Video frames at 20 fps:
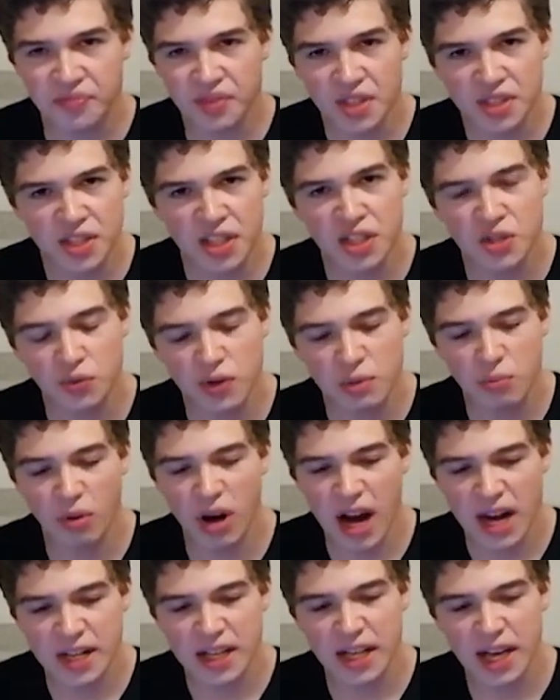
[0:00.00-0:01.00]
since
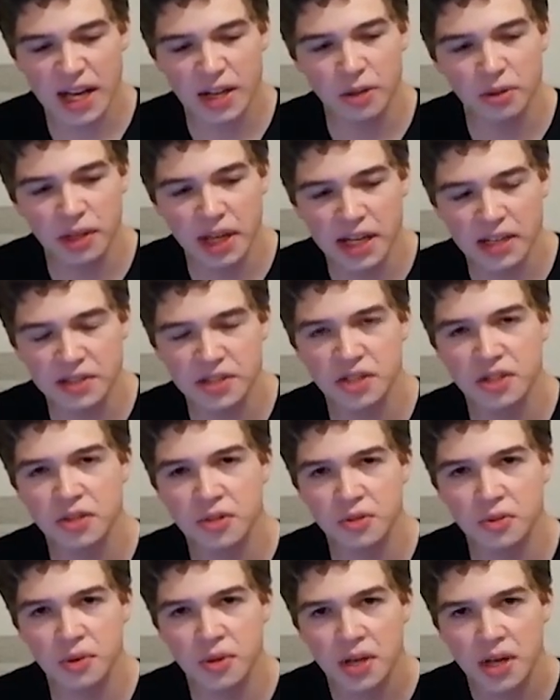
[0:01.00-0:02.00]
rebranding, I don't like
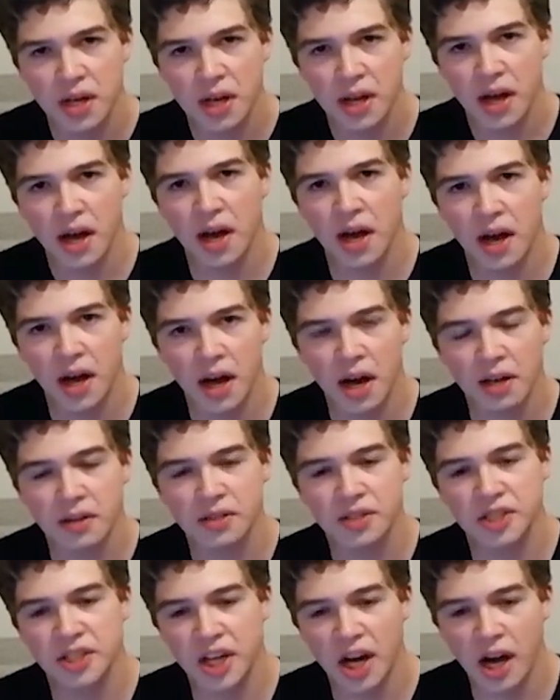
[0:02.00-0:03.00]
to
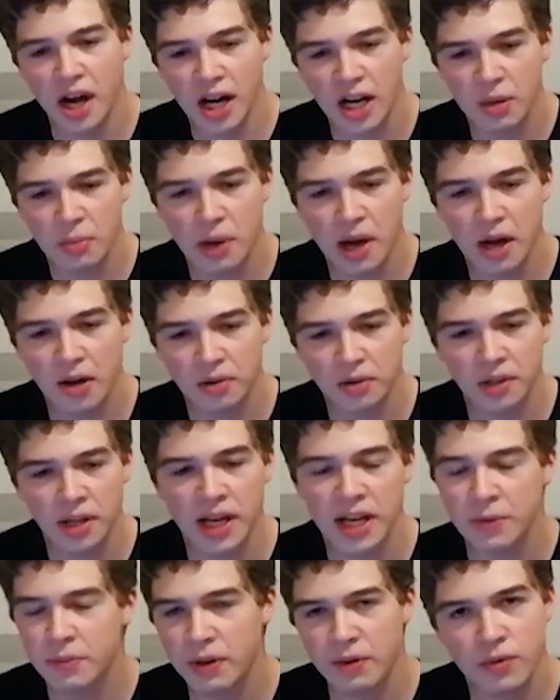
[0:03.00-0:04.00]
talk about
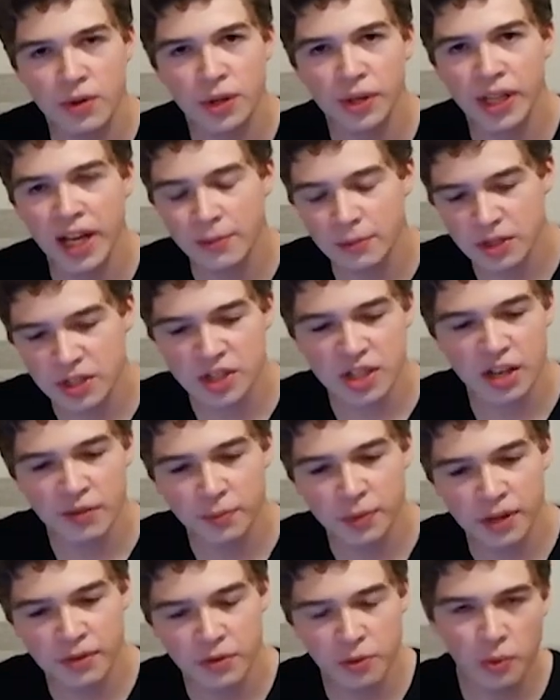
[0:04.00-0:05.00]
like my real name and stuff.
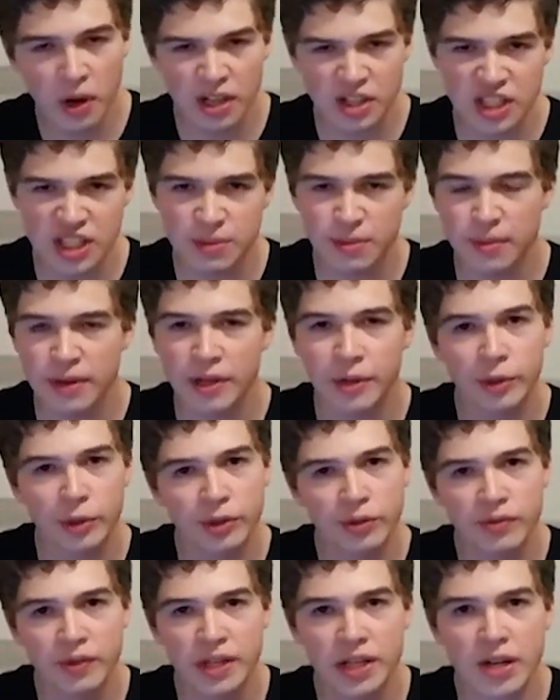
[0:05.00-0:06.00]
But if you watch some of my
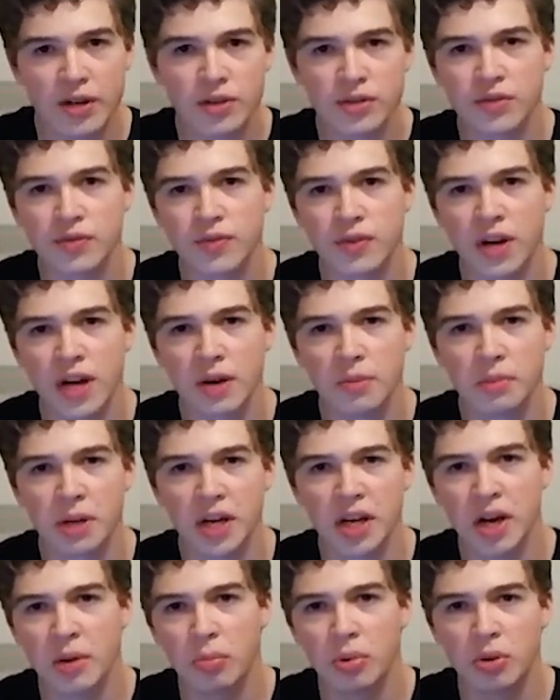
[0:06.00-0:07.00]
older videos from a
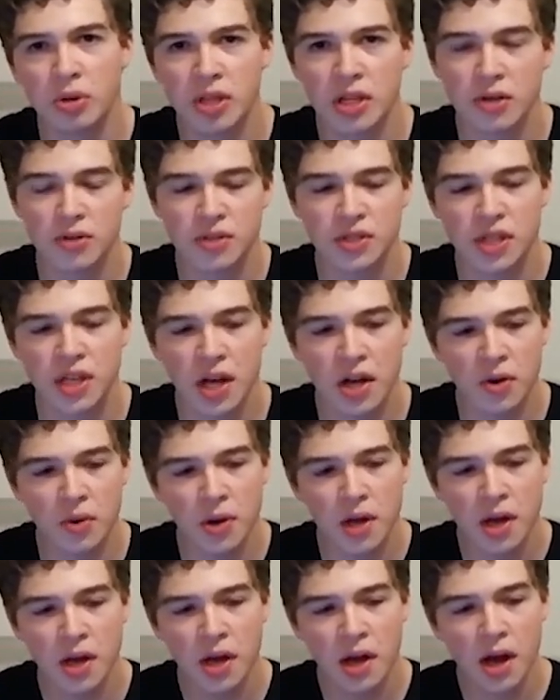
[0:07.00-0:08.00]
couple years ago,
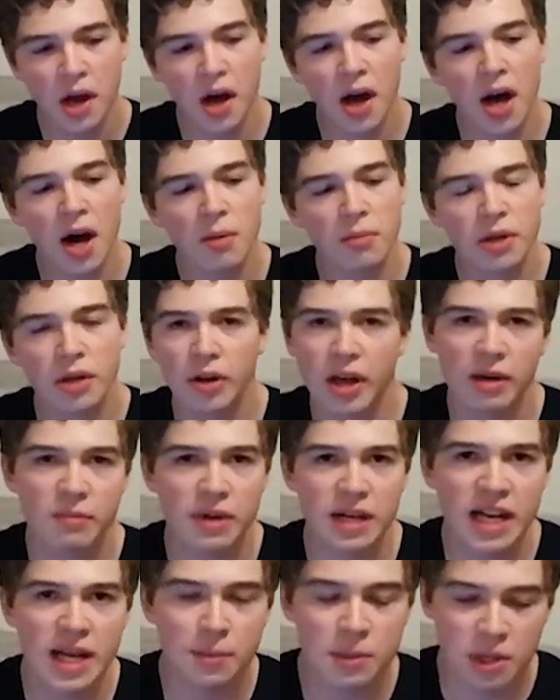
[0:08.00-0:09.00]
it'll have my
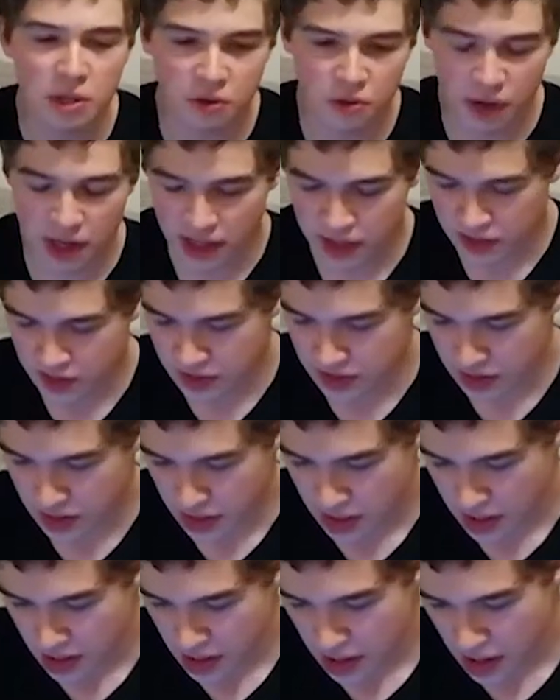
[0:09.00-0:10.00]
name in the credits.
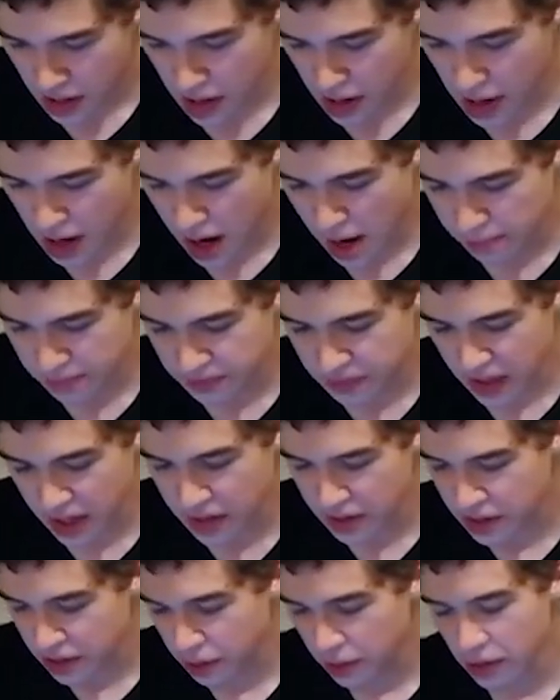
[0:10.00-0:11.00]

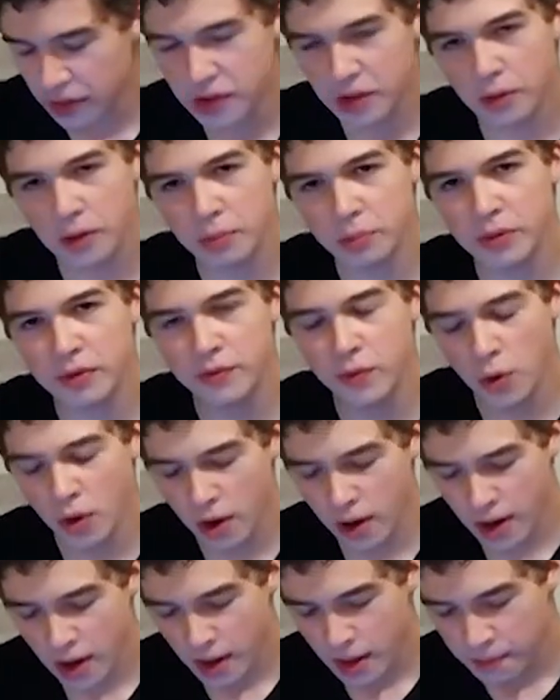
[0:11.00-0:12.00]
And there were
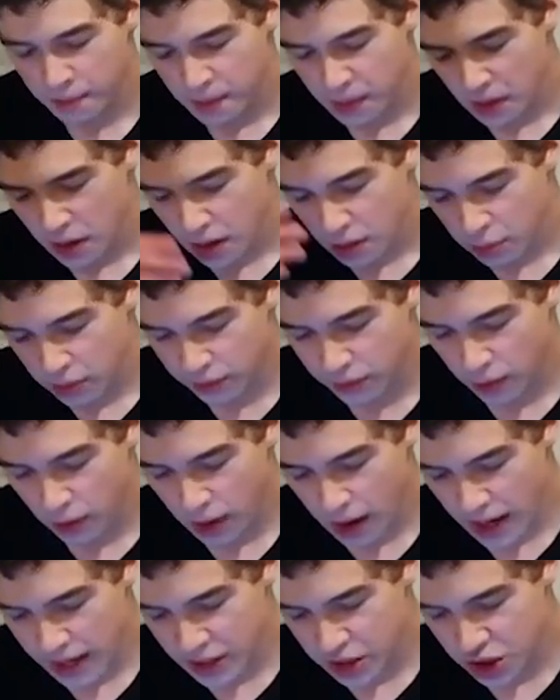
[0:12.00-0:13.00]
before
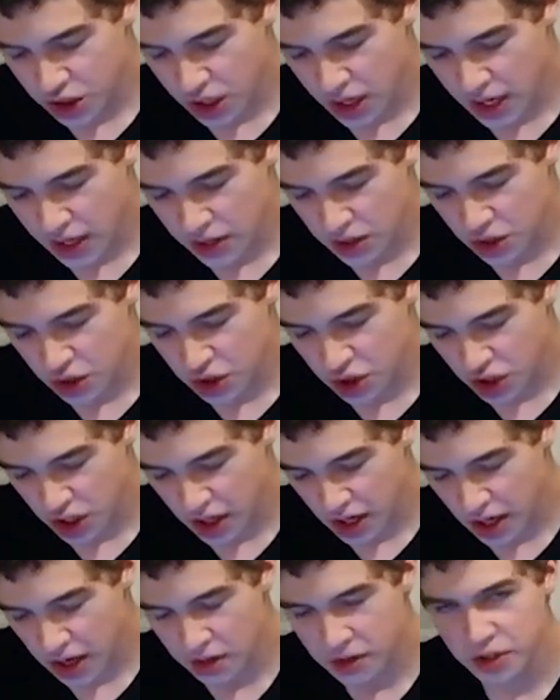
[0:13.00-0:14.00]
I changed
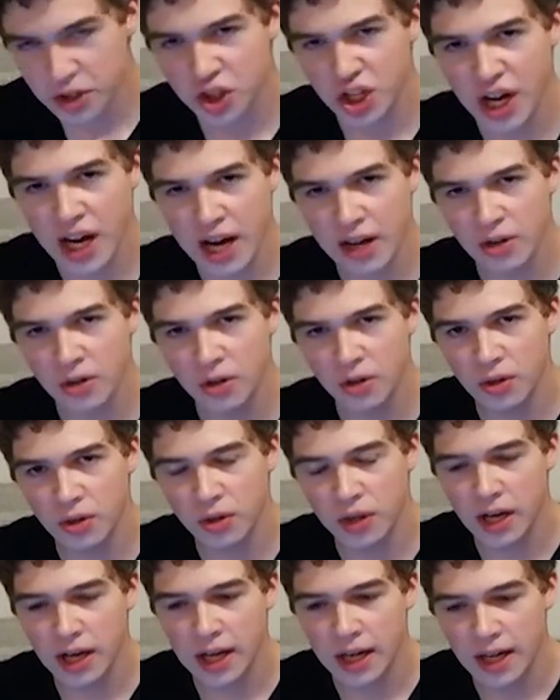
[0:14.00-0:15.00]
the
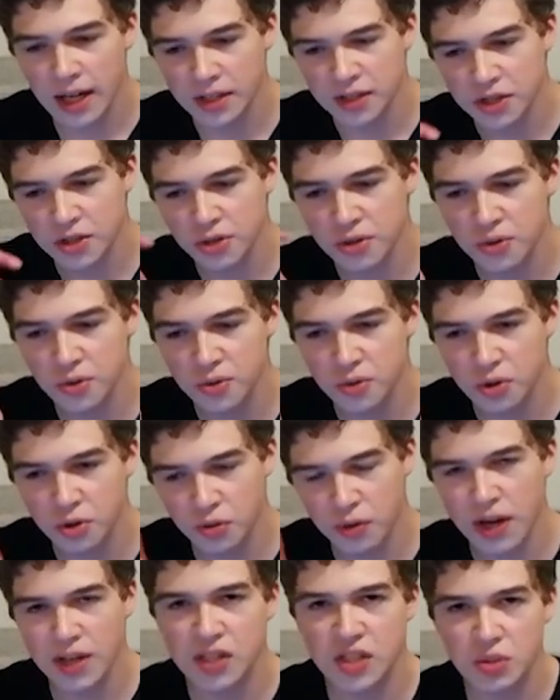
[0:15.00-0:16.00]
channel to
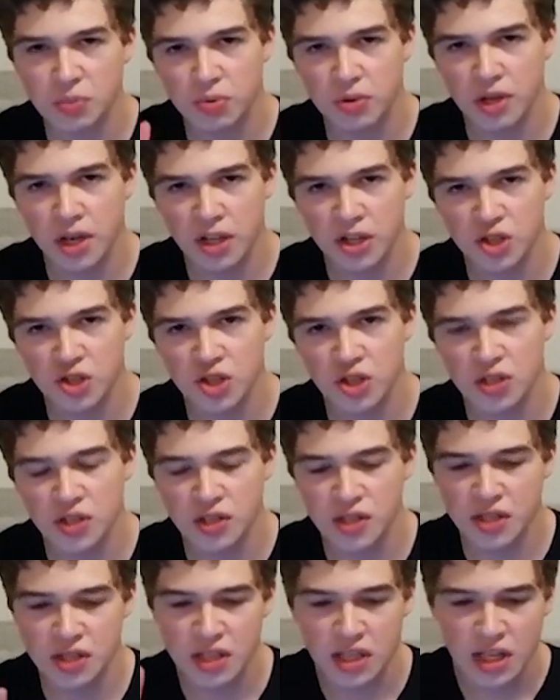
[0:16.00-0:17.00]
Krexa
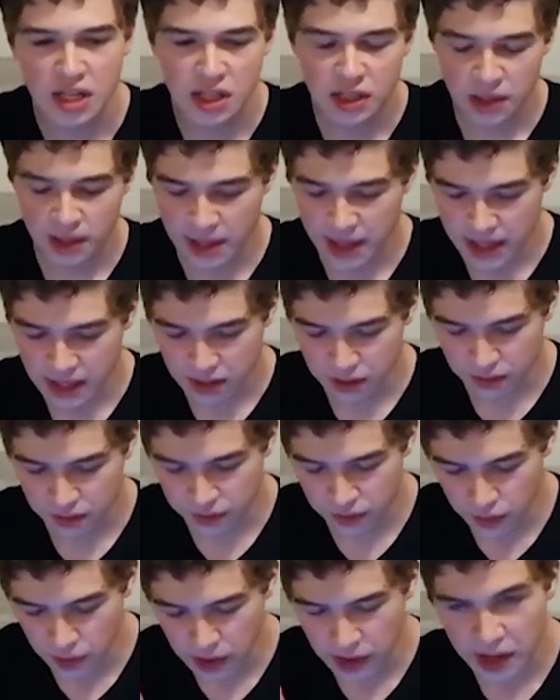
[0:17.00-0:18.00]
Productions, like
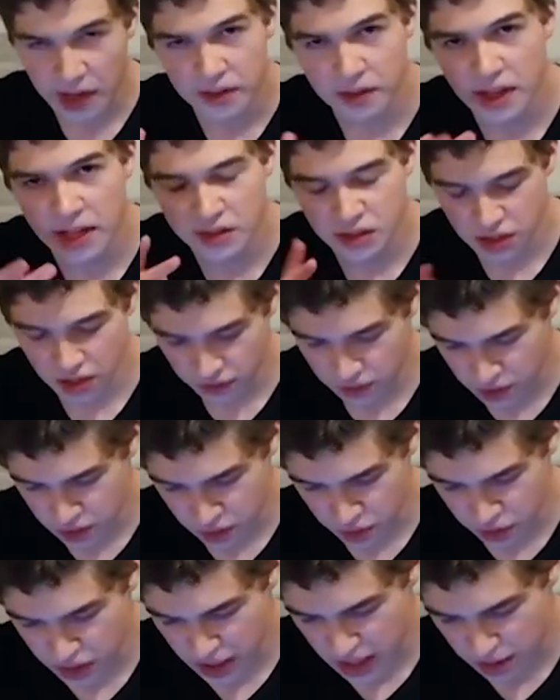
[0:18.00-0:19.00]
fully, like that's the
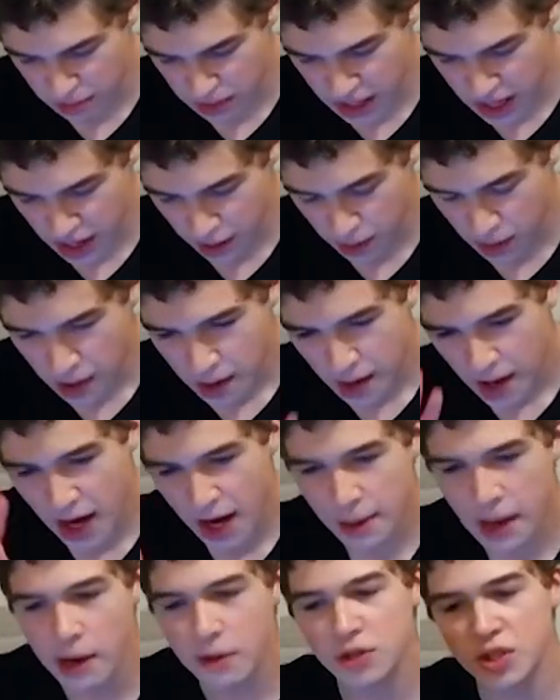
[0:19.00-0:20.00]
official name now.
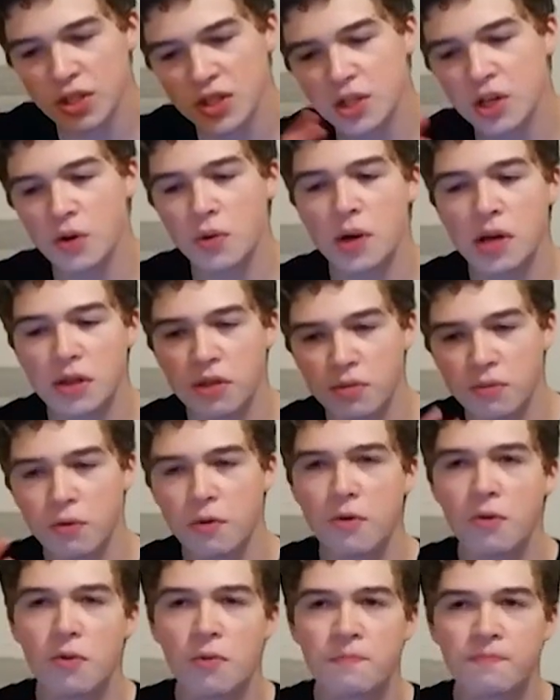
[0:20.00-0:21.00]
I was just going
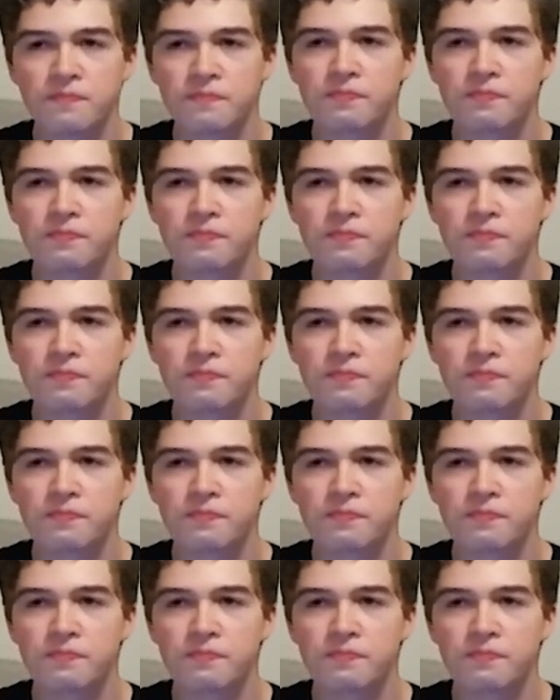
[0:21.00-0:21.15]
through